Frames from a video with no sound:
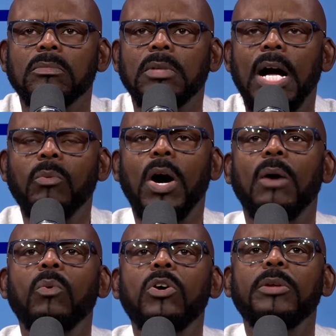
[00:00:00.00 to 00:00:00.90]
I, I
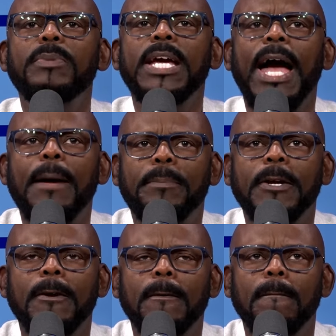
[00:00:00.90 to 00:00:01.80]
want to be
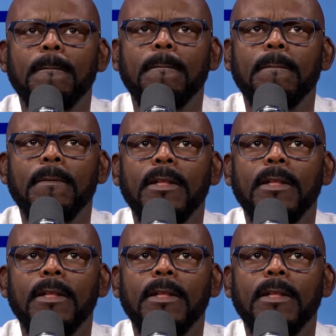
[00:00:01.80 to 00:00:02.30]
happy. Mm.